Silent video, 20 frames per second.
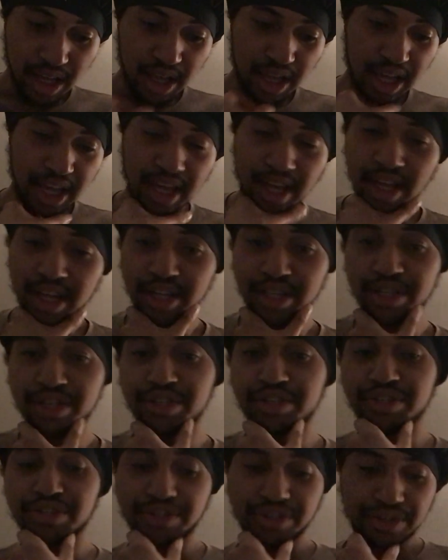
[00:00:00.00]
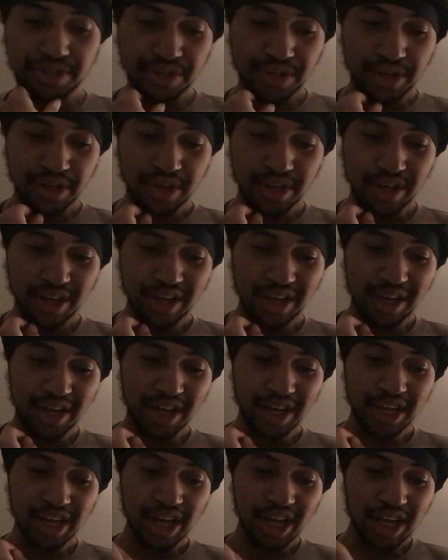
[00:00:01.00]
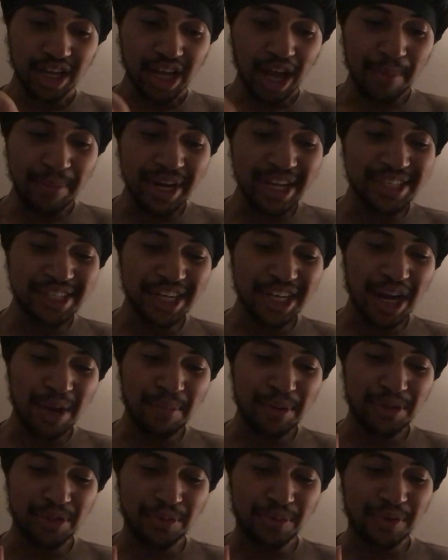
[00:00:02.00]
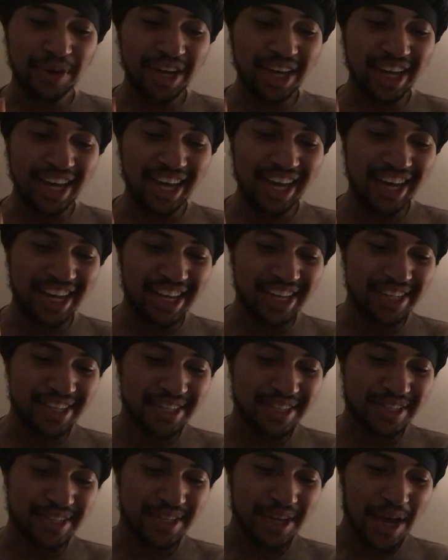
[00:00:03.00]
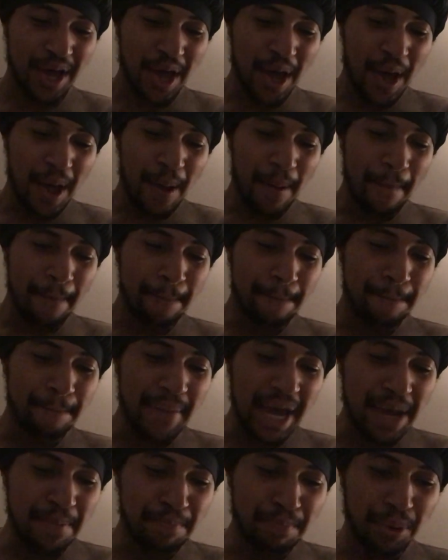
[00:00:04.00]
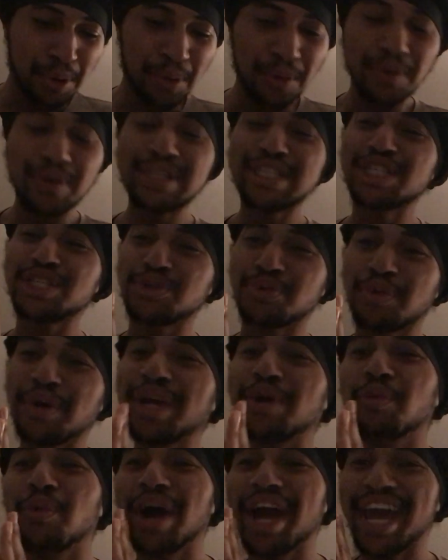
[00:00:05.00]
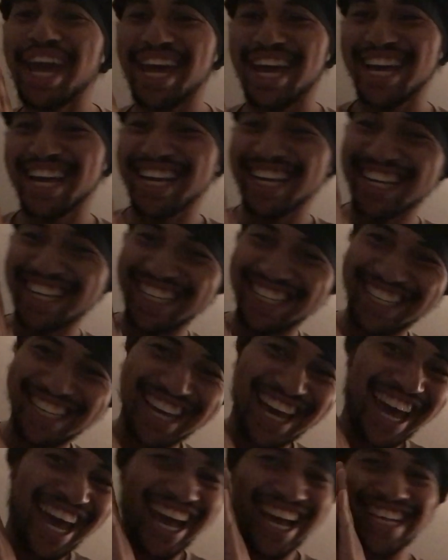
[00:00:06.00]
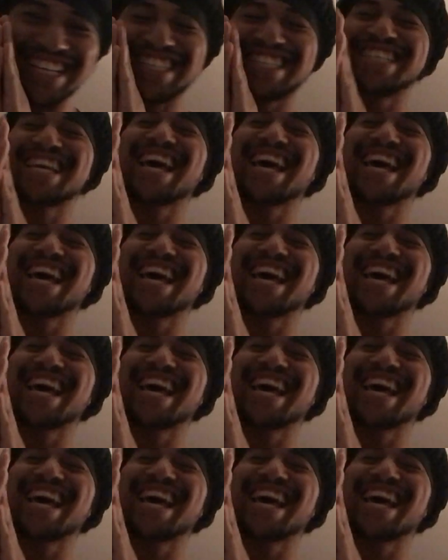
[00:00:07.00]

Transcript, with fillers: is coming into number three is Maple Treeway. Yes,